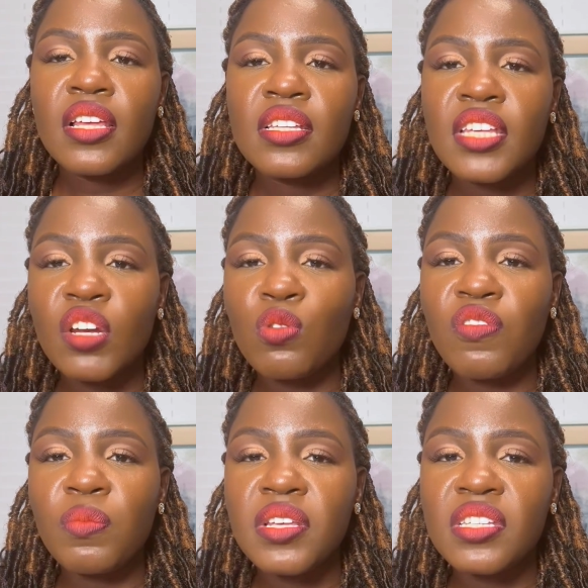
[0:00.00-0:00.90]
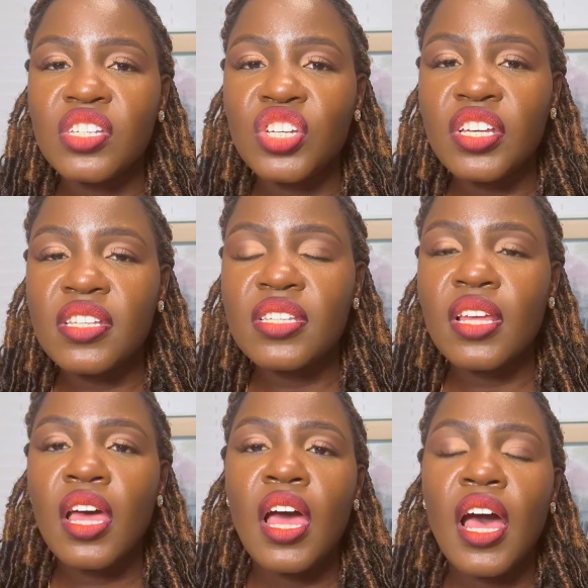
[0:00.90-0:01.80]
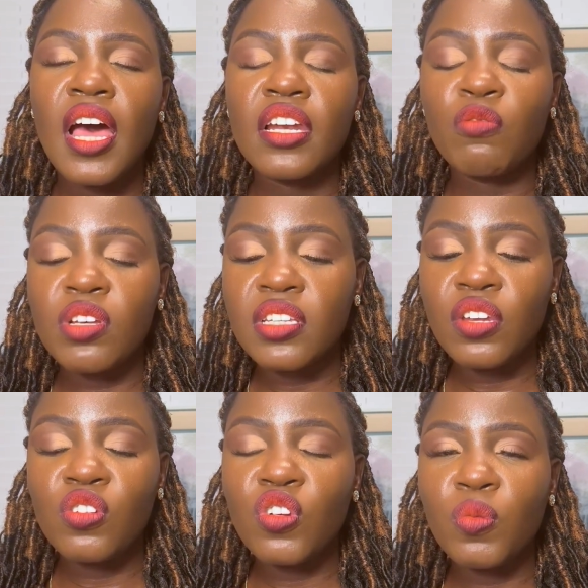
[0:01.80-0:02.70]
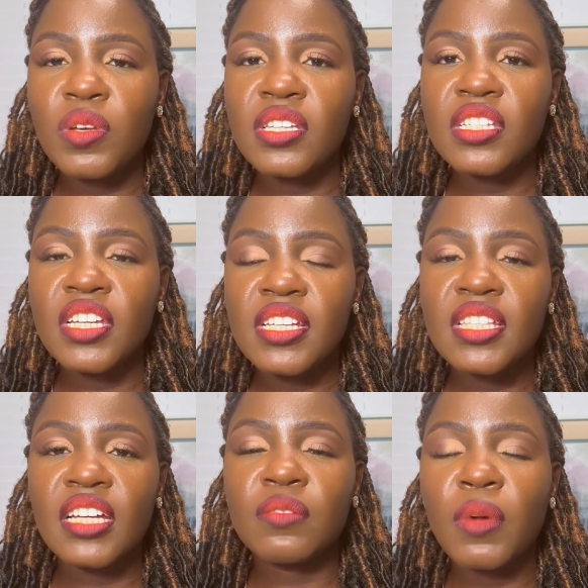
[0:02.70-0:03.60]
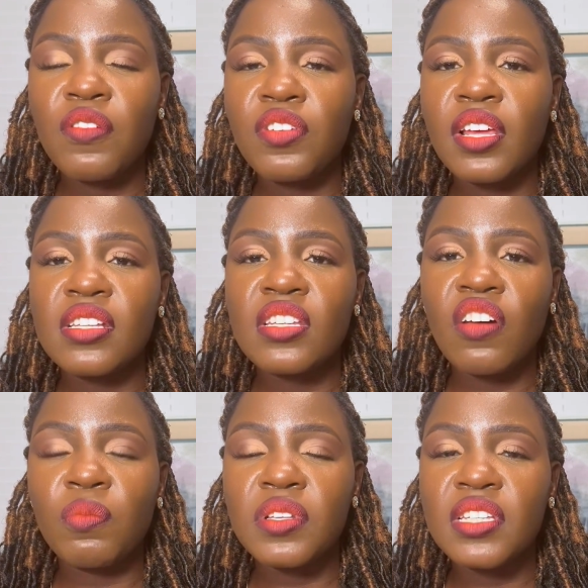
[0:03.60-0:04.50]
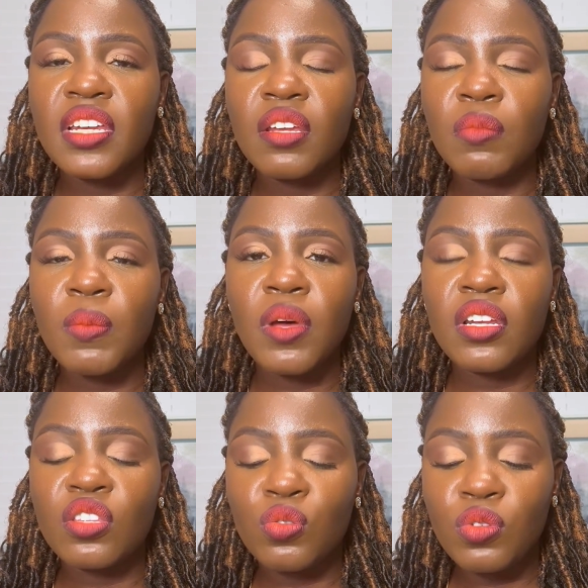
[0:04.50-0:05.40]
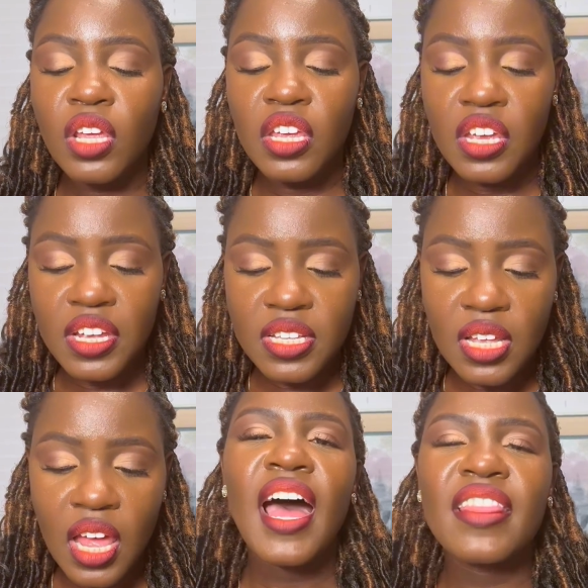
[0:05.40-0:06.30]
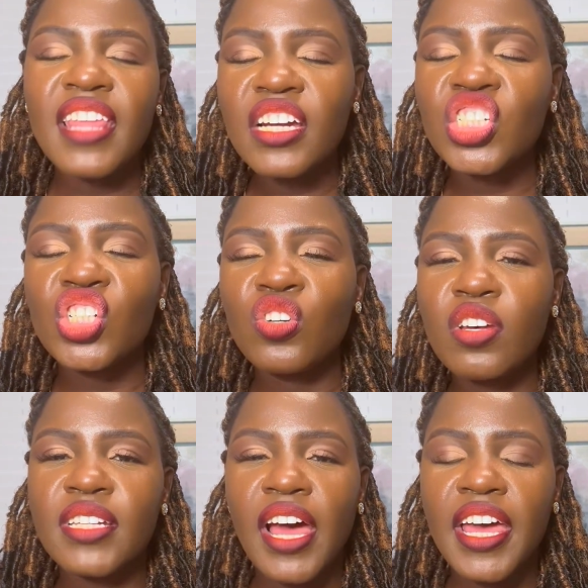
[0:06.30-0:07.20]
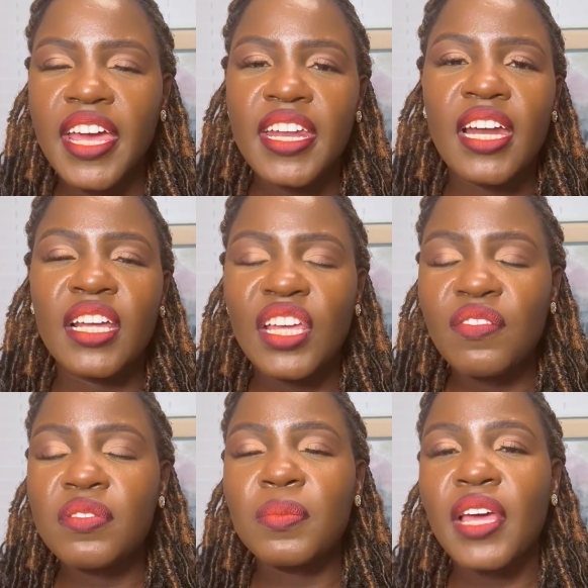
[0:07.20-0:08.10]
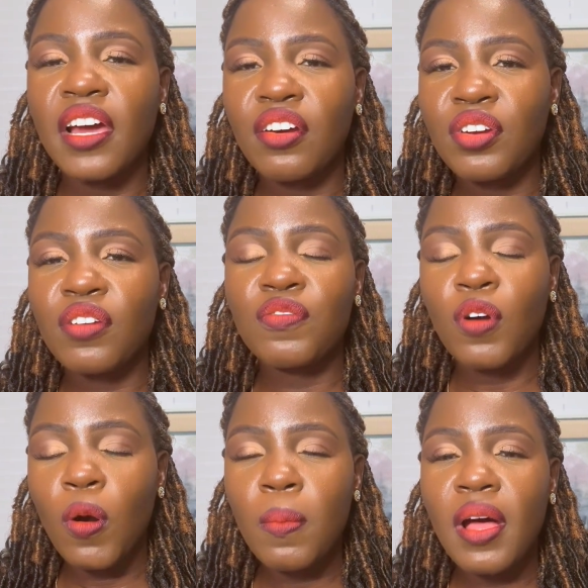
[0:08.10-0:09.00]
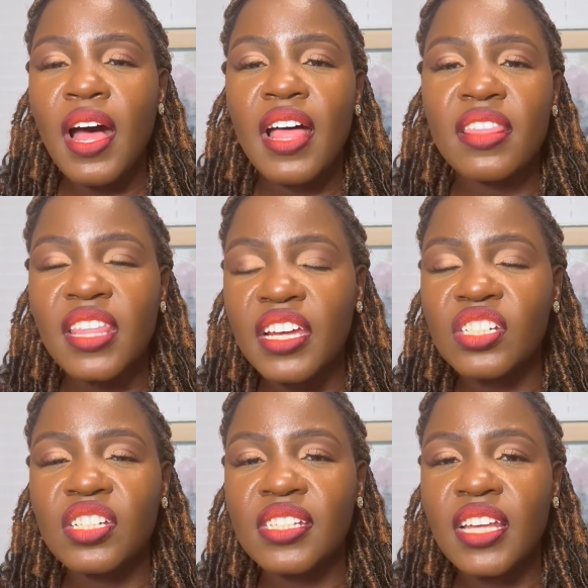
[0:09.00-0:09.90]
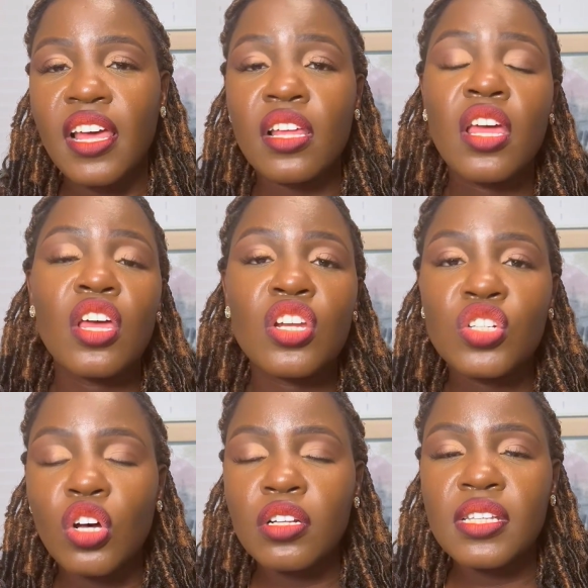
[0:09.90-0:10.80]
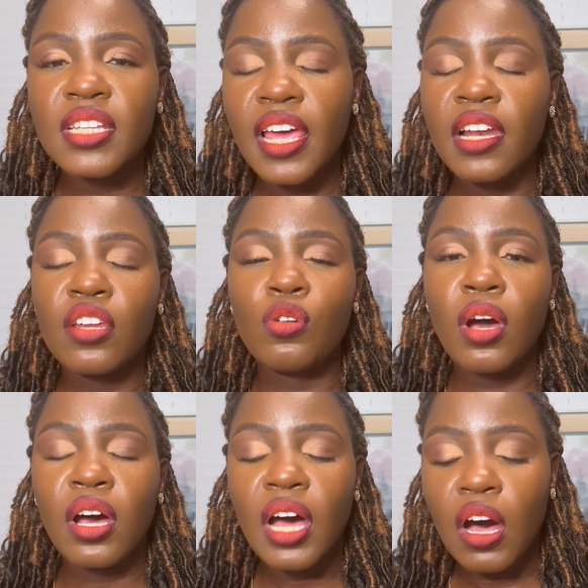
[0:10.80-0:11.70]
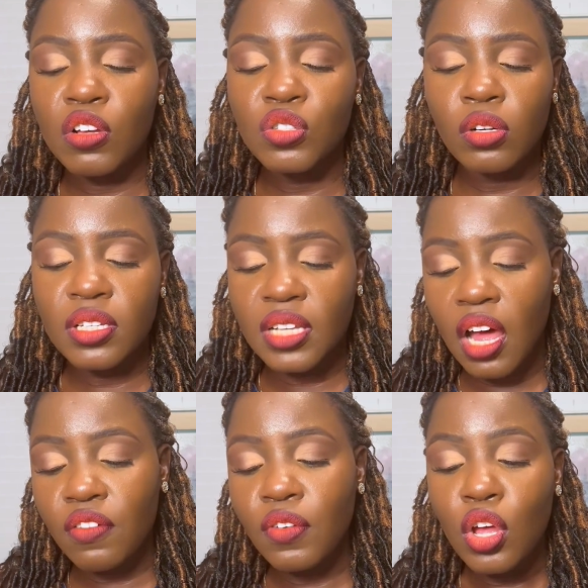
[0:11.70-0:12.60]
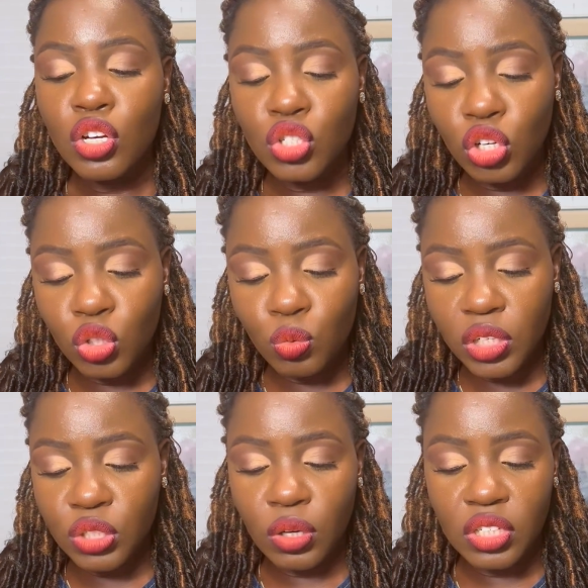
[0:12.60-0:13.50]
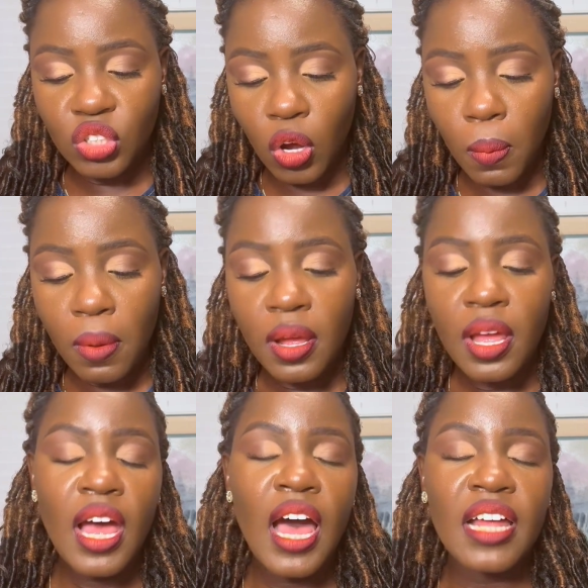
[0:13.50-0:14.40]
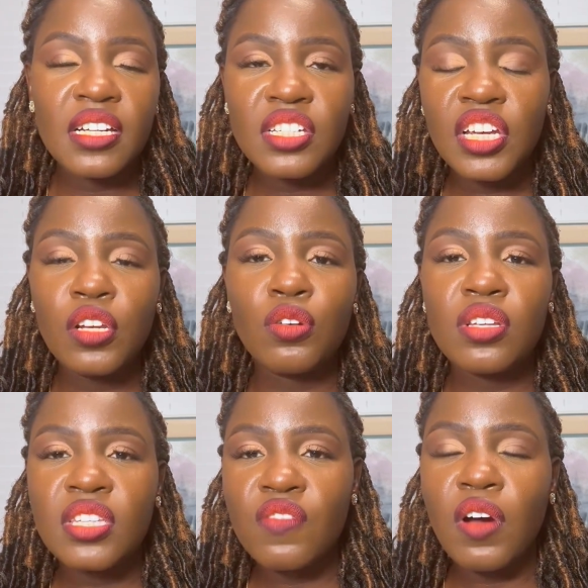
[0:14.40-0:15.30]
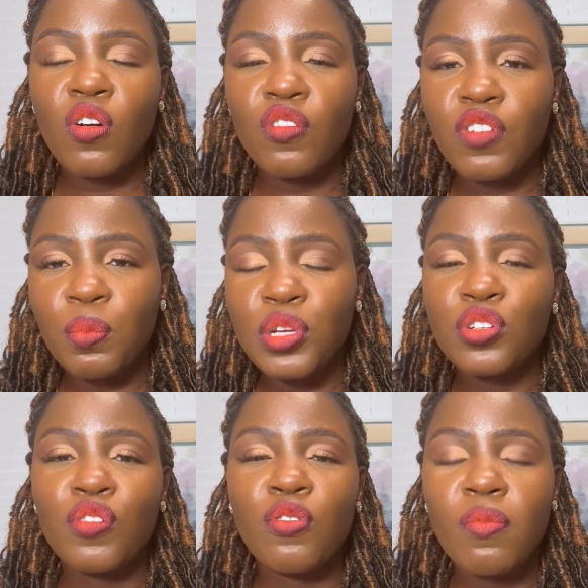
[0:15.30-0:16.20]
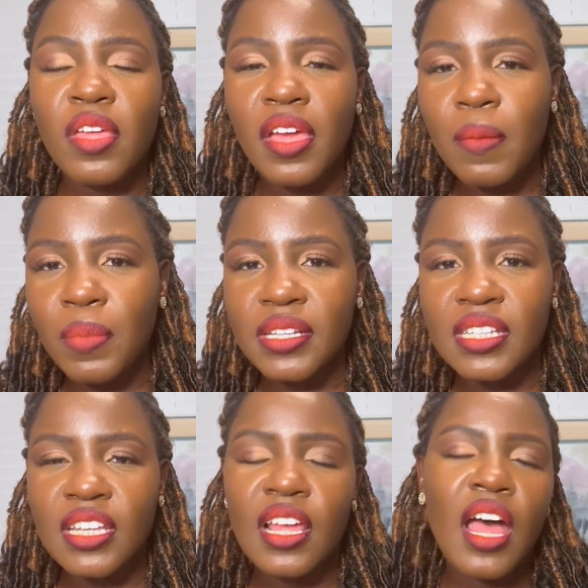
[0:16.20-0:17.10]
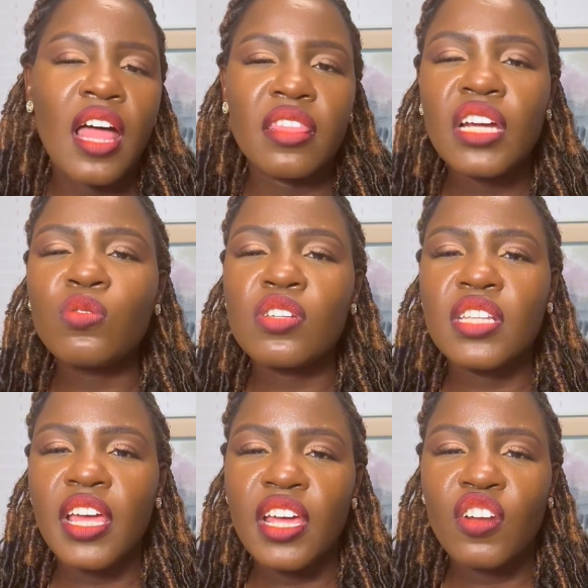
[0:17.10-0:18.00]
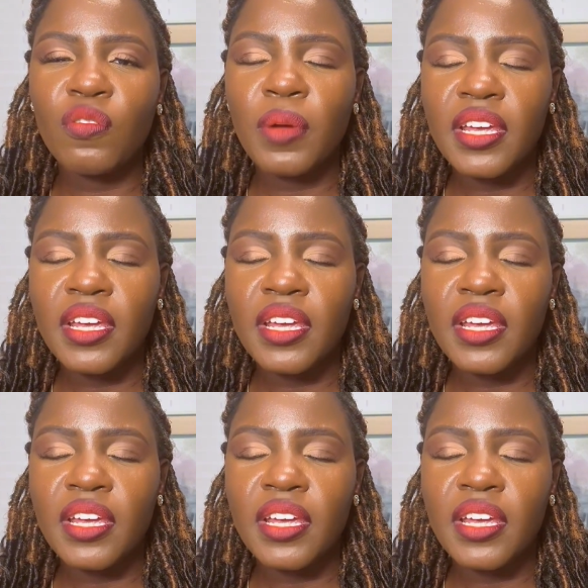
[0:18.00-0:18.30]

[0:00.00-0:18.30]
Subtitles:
Sendwave messages, and Western Union messages that my fiancé have been sending me money through the years. And then she goes ahead and gives me a green form. And then she say, "Don't sell your household stuff, don't quit your job until you receive a confirmation from the embassy." And that was the end of my